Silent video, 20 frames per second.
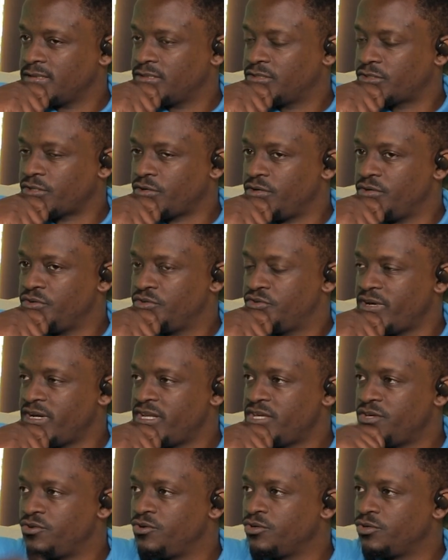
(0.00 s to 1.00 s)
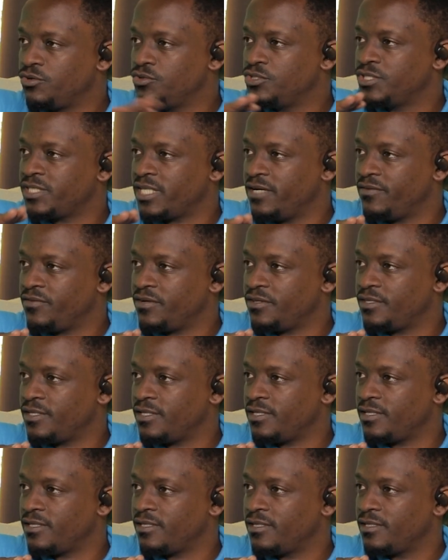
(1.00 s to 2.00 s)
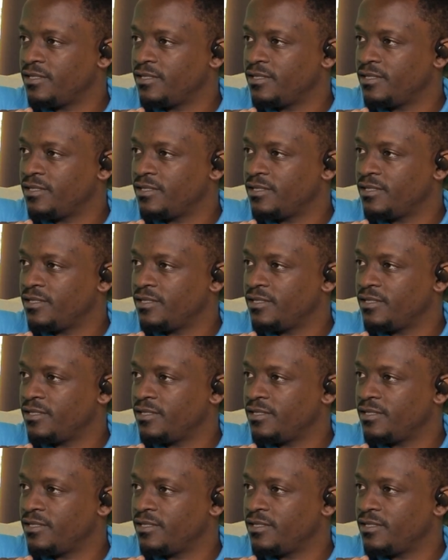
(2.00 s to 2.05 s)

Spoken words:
So in trading, you don't lose everything.